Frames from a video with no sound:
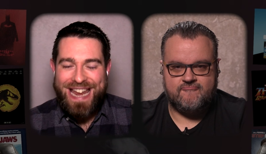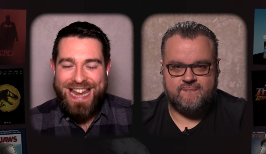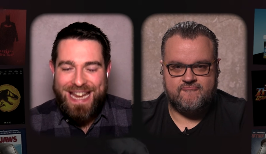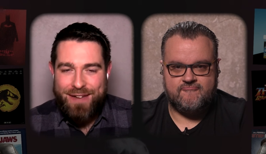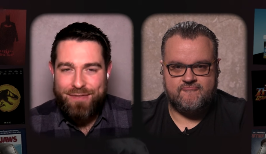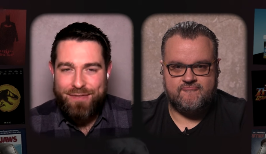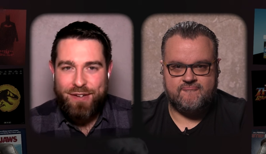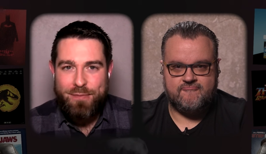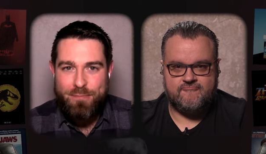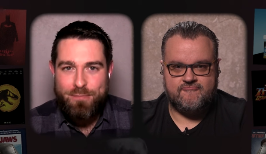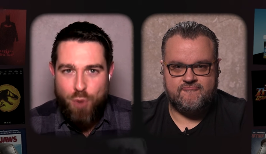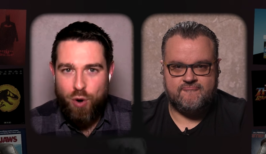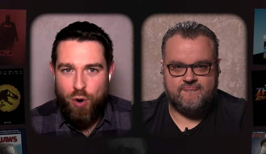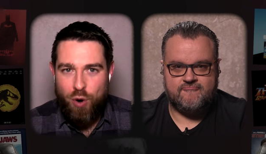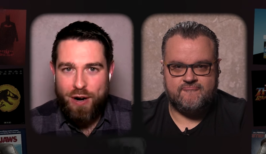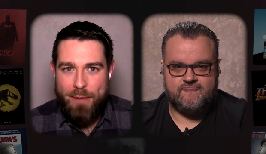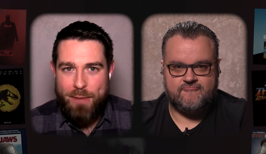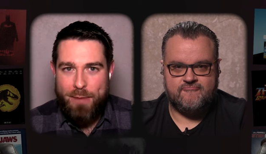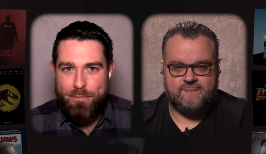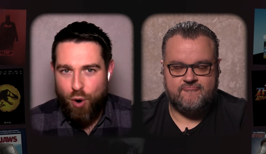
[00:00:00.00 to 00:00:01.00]
Speaker 1: even
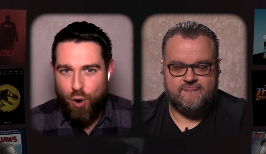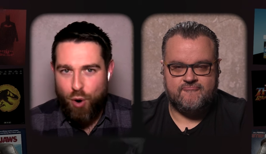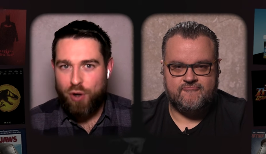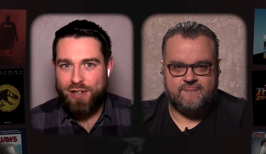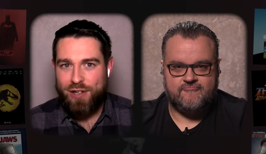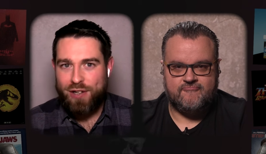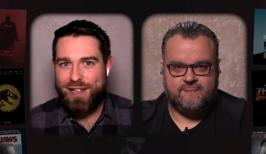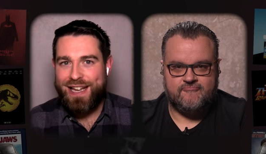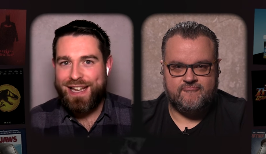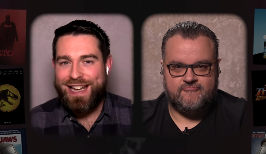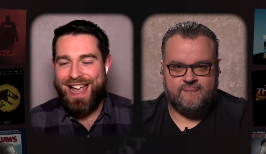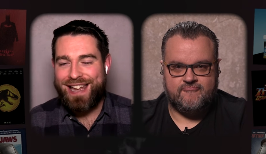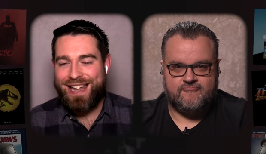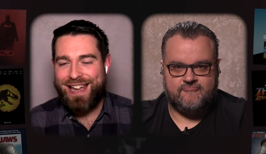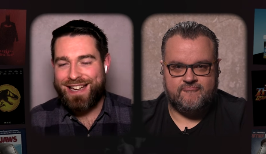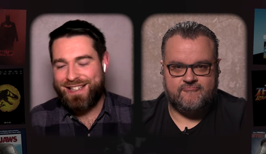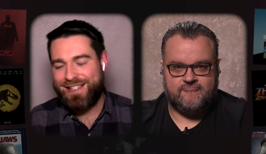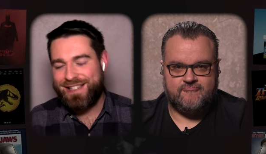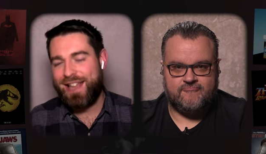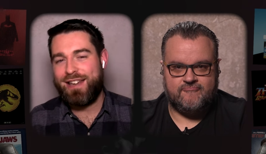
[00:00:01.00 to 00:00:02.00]
more importantly and
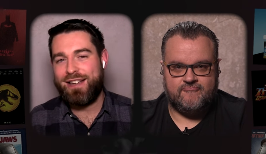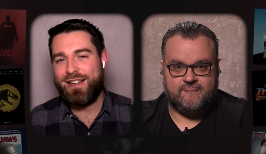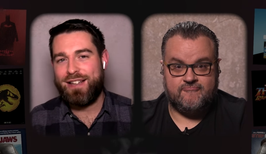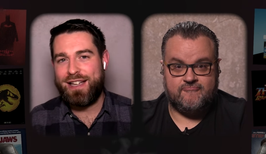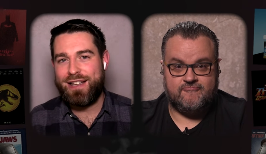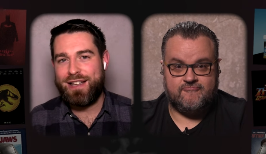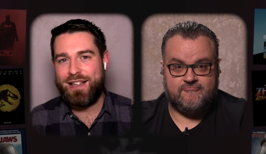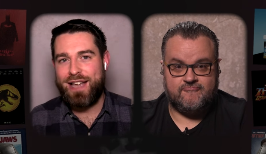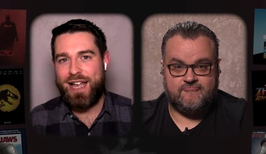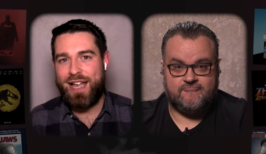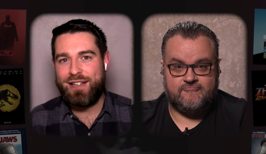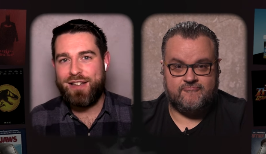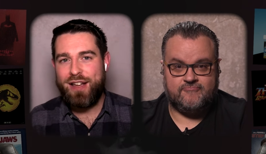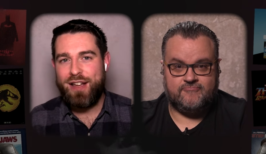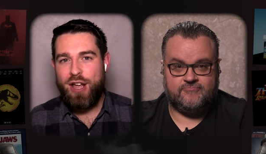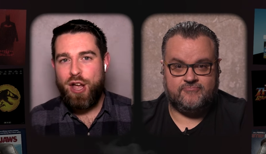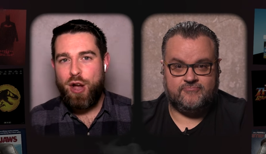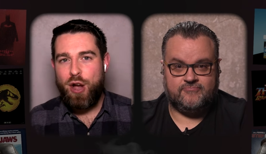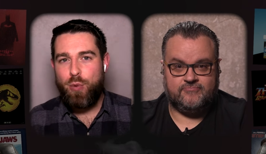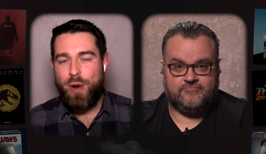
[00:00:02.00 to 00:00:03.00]
excitedly than that,
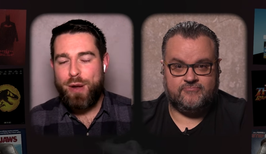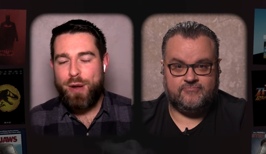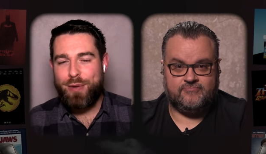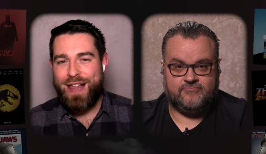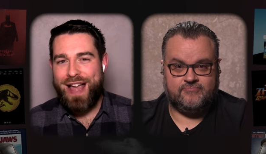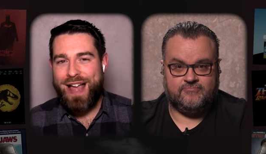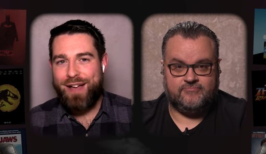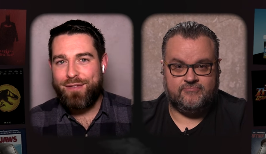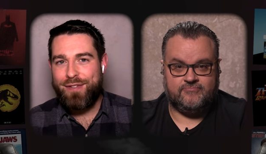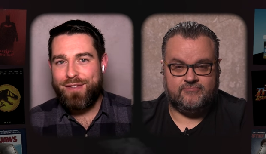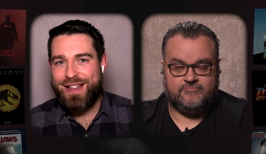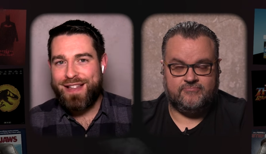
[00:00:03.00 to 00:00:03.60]
we will have